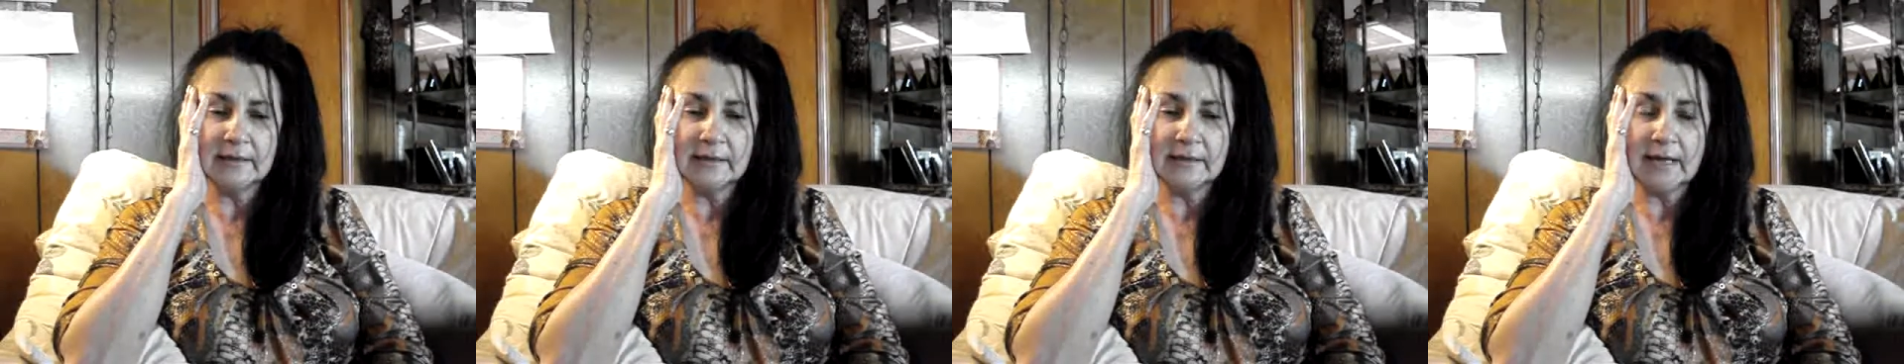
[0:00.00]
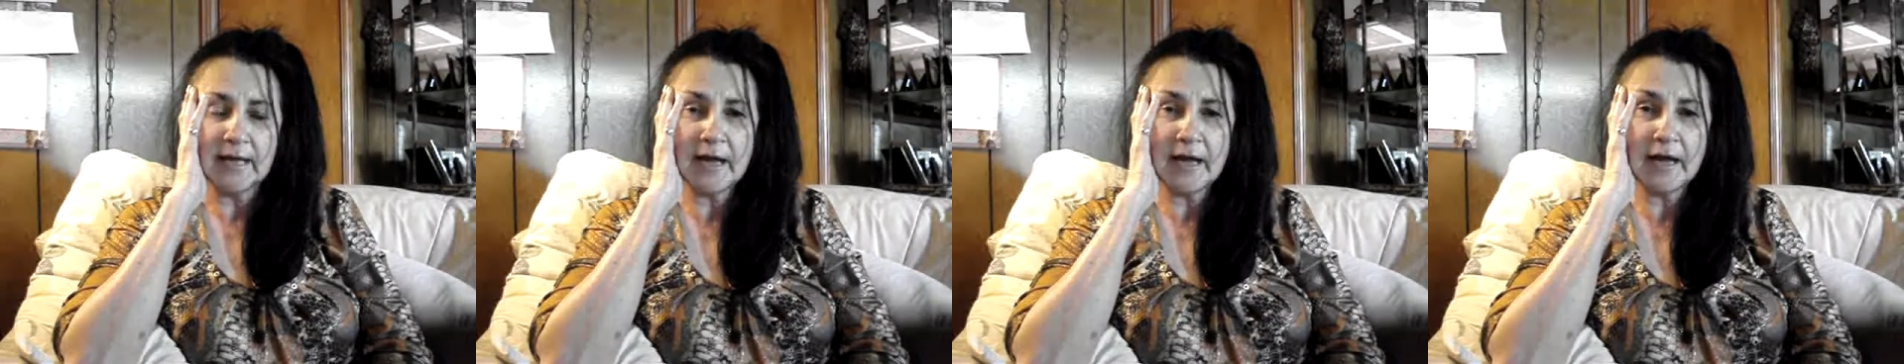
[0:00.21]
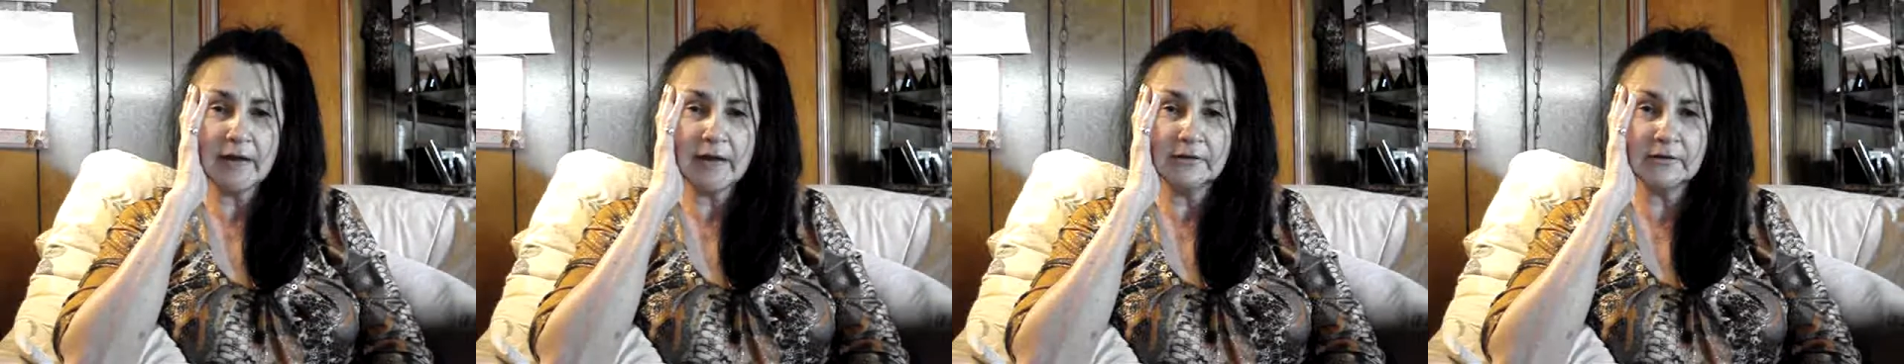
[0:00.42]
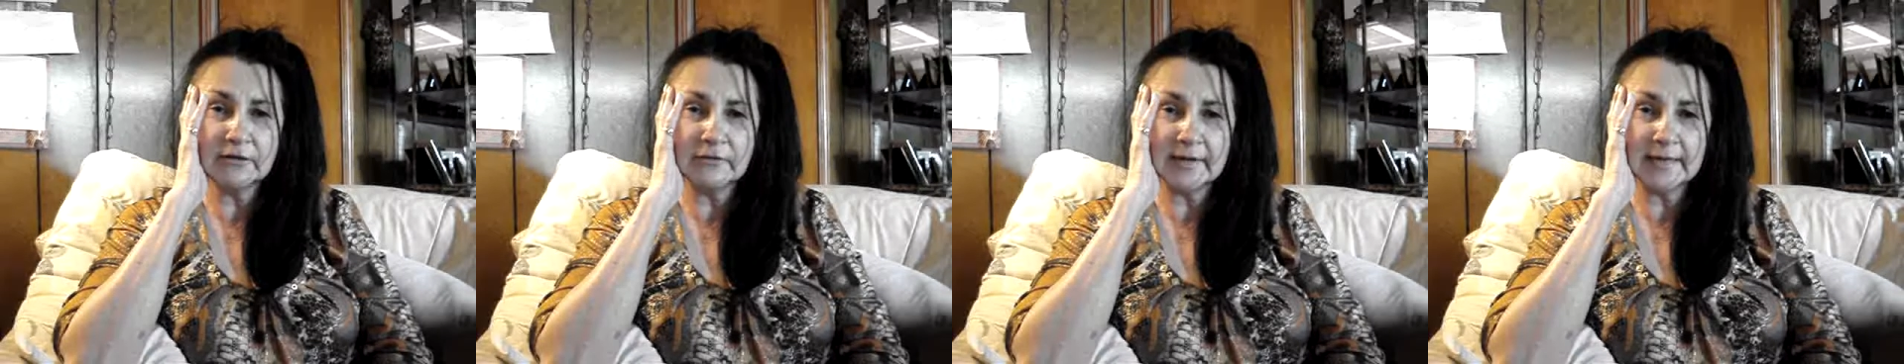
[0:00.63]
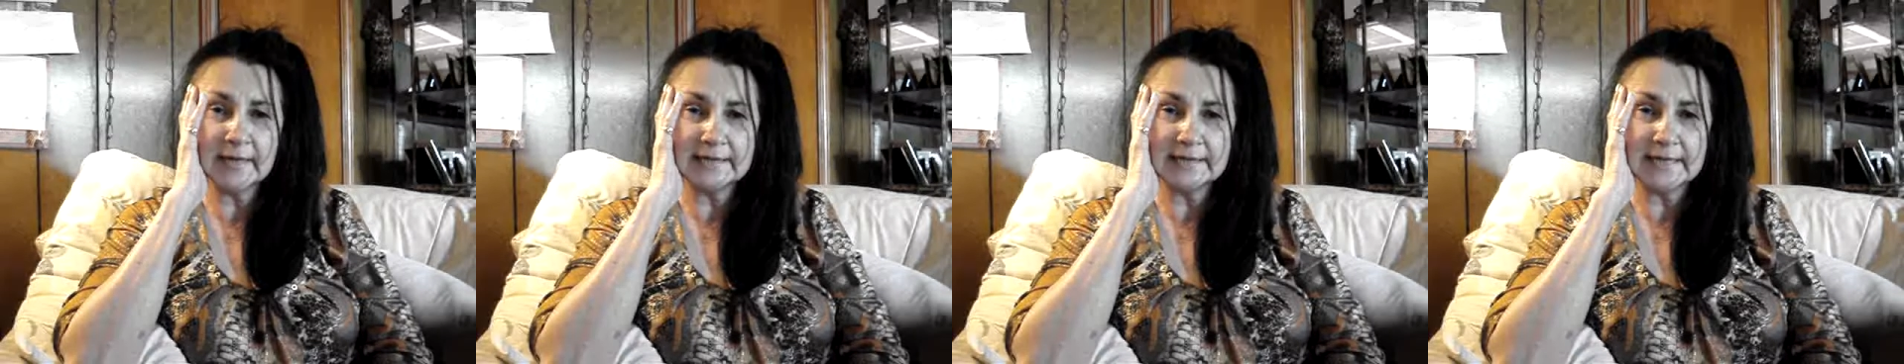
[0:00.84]
have a
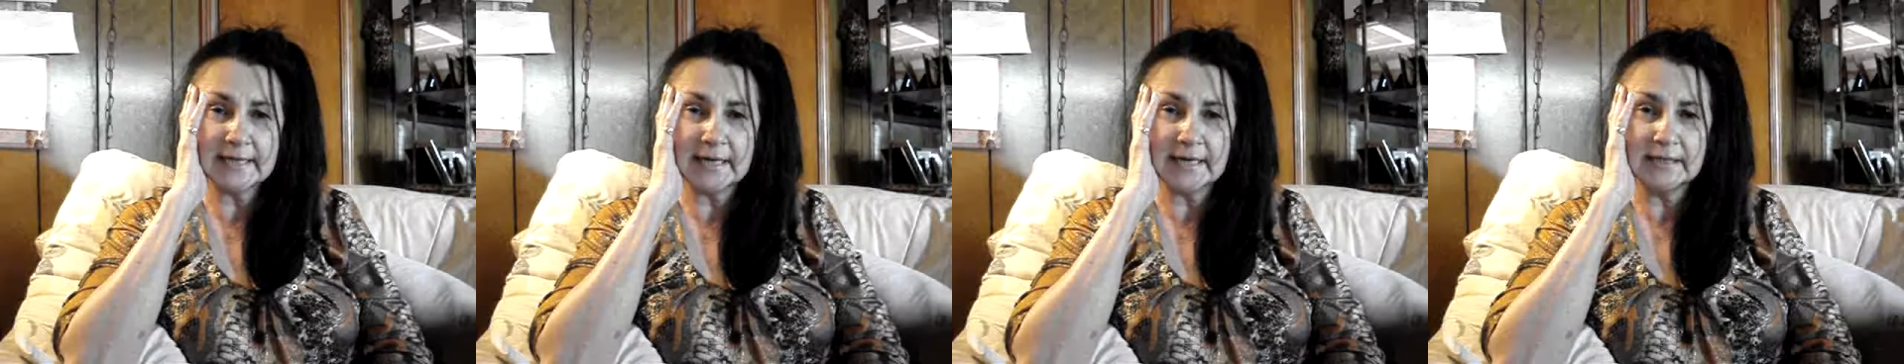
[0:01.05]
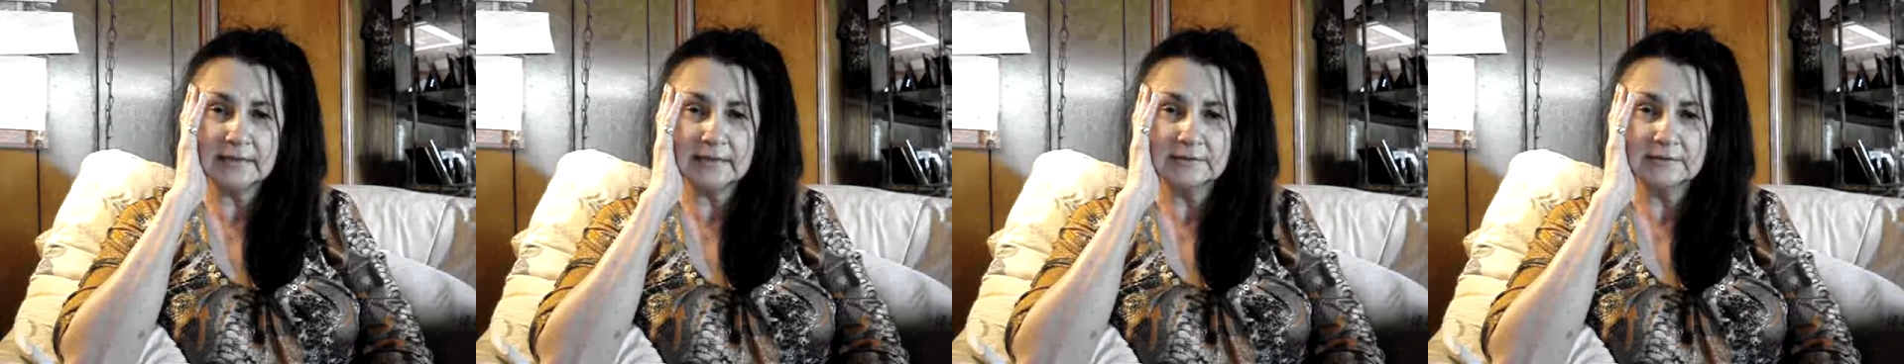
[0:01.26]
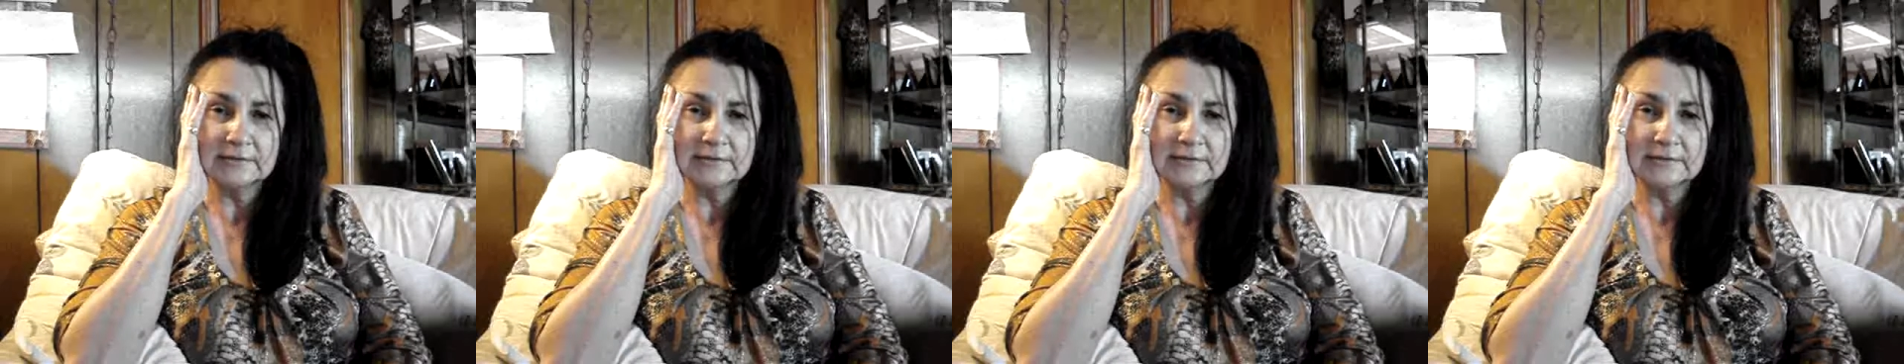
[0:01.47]
great day.